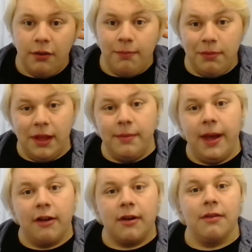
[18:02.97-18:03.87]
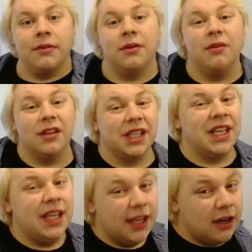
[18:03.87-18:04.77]
plain background. While in
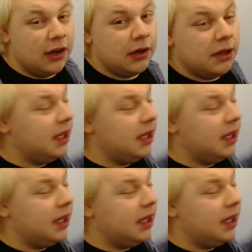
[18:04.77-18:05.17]
here, it